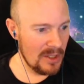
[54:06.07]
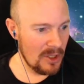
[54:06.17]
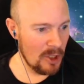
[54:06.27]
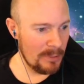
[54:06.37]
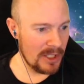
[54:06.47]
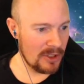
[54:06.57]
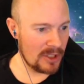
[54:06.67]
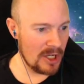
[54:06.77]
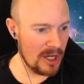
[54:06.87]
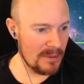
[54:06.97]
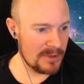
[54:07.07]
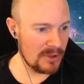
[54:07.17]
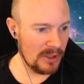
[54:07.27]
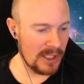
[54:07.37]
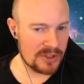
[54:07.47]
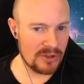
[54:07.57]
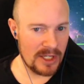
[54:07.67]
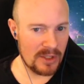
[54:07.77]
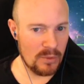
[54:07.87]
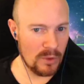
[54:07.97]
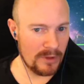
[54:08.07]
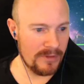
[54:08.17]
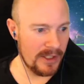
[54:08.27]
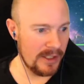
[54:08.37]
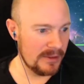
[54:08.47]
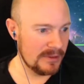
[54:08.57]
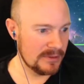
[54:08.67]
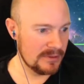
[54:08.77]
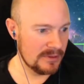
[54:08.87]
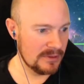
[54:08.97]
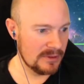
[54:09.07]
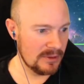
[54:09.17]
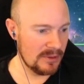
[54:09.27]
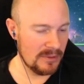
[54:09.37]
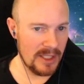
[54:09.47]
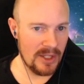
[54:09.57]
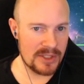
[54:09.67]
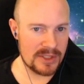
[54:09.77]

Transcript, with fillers: Hoping either comms or electronic warfare. Wow, that's